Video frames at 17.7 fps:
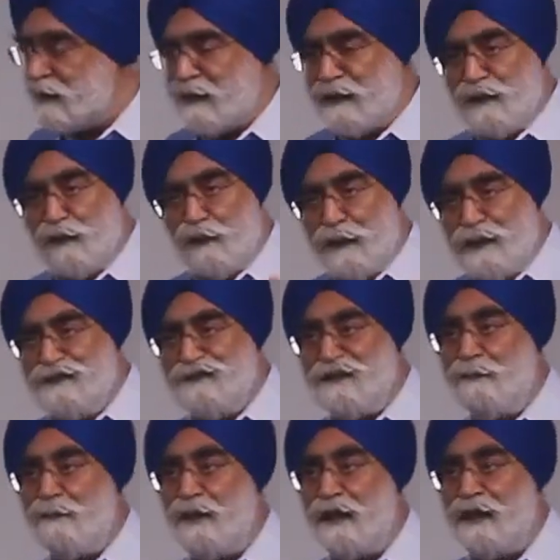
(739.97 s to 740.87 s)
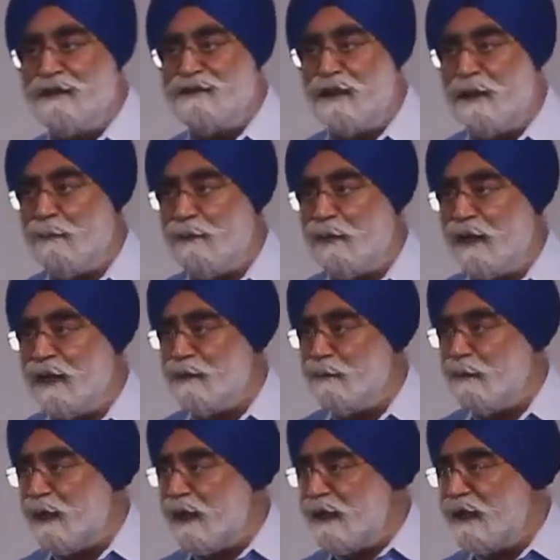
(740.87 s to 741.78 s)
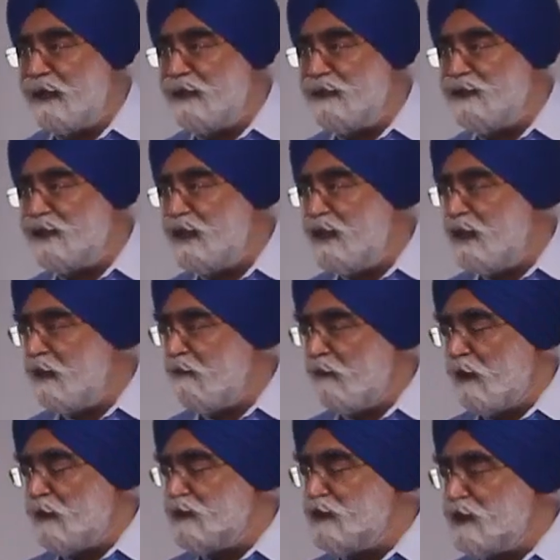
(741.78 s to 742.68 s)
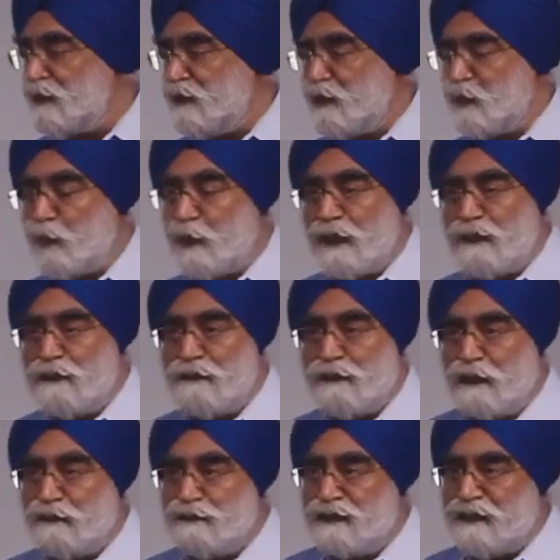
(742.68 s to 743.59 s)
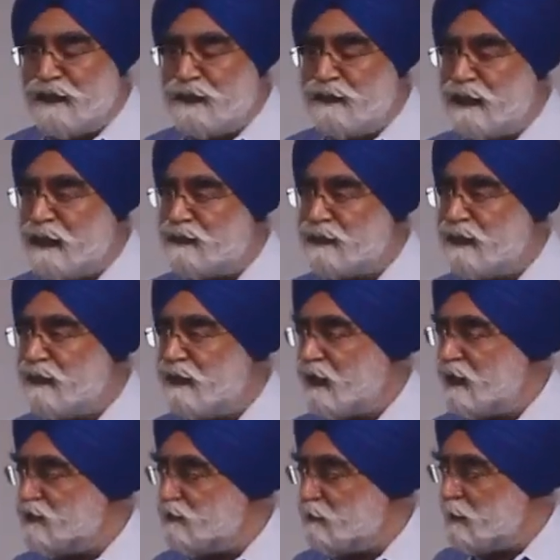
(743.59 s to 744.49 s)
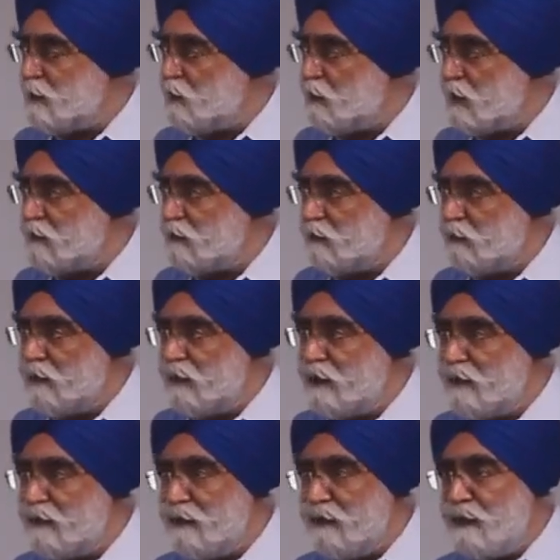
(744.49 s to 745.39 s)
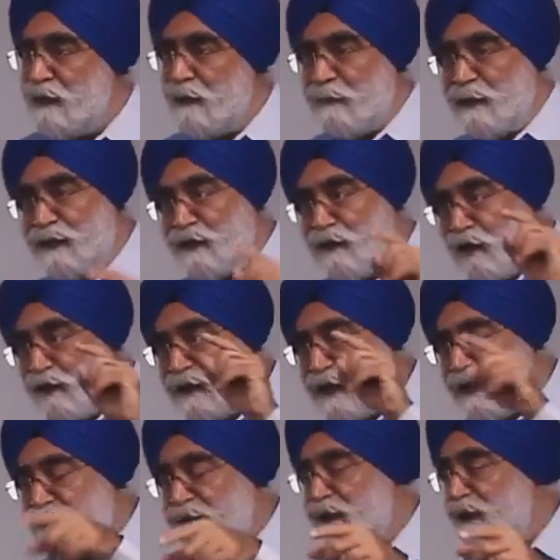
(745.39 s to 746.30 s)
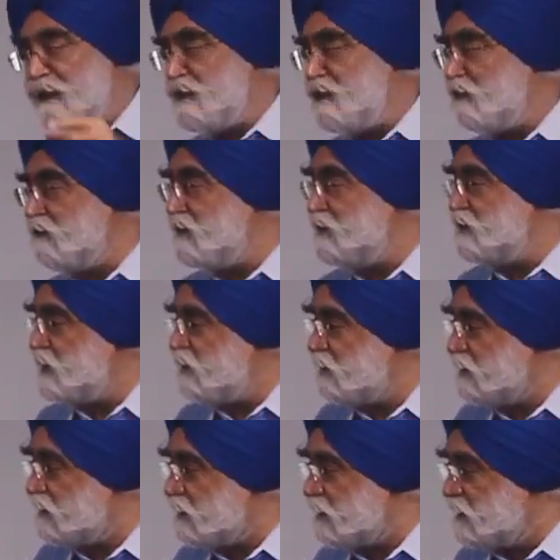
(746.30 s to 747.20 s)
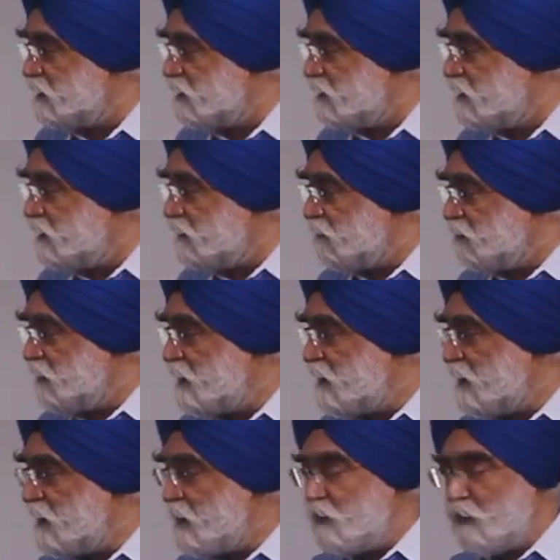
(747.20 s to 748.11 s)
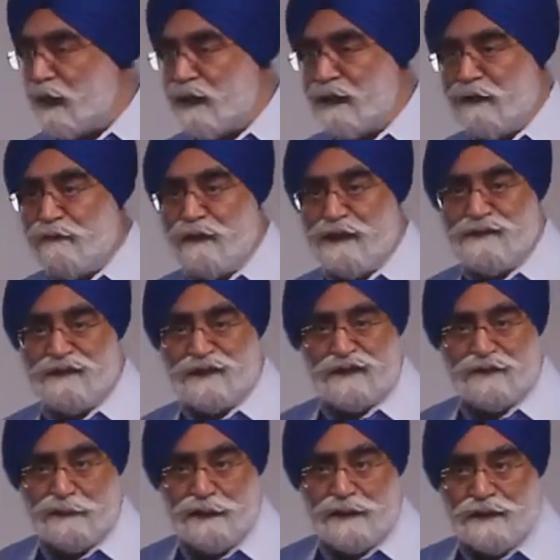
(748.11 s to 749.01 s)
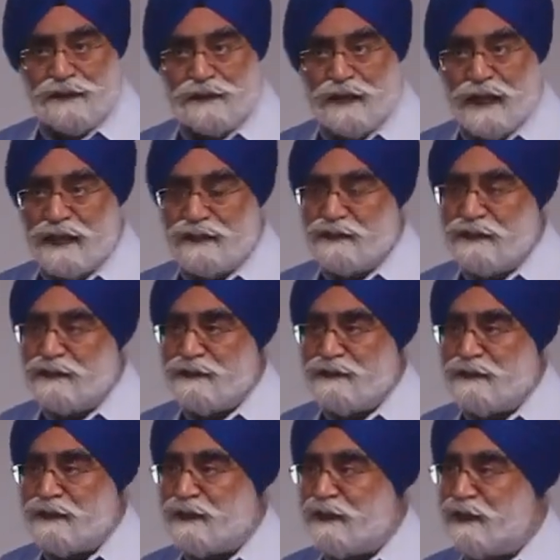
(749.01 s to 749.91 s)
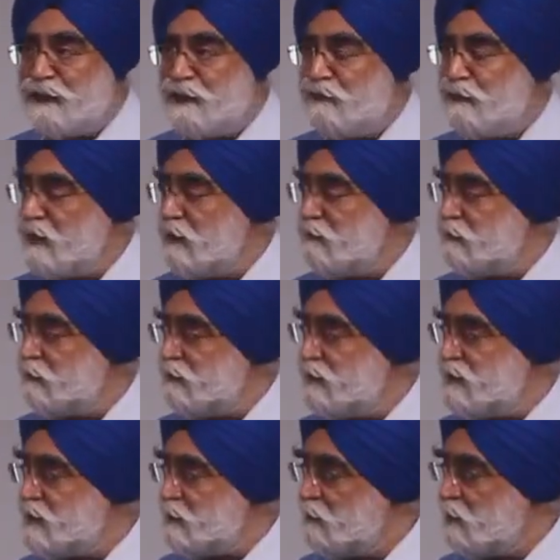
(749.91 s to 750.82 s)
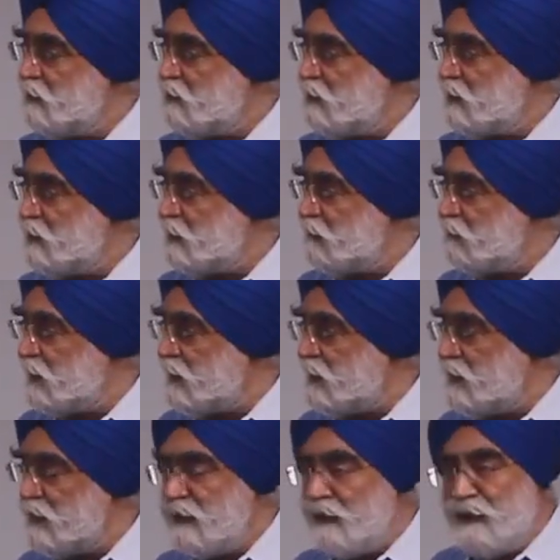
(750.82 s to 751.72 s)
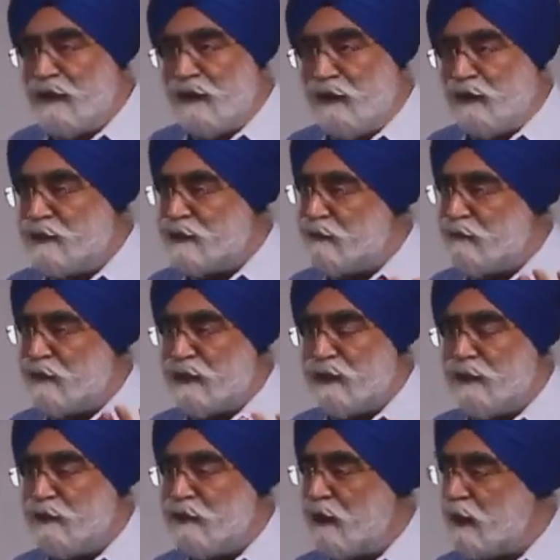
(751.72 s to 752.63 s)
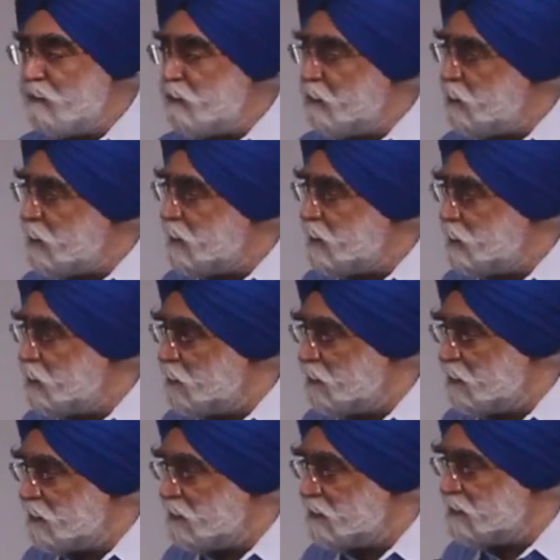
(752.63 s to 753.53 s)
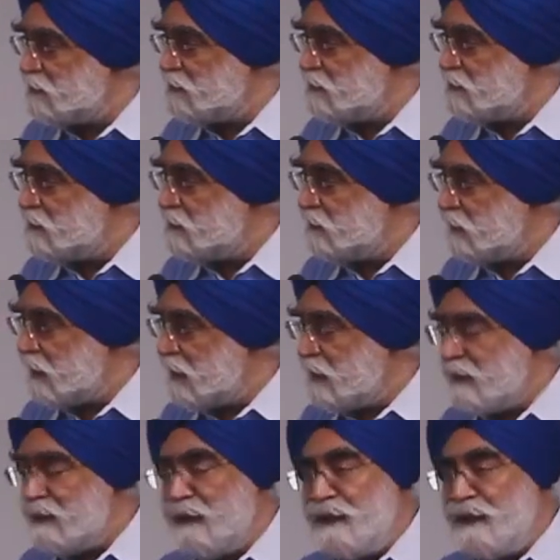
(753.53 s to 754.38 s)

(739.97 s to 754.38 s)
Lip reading: Take a very simple example. At my age, one shirt, one trouser, and that can last me one full year, but not at the age of the children. They need one every 6 months. As it is in India, we have a festival called Diwali. On Diwali, you have to wear new clothes, right?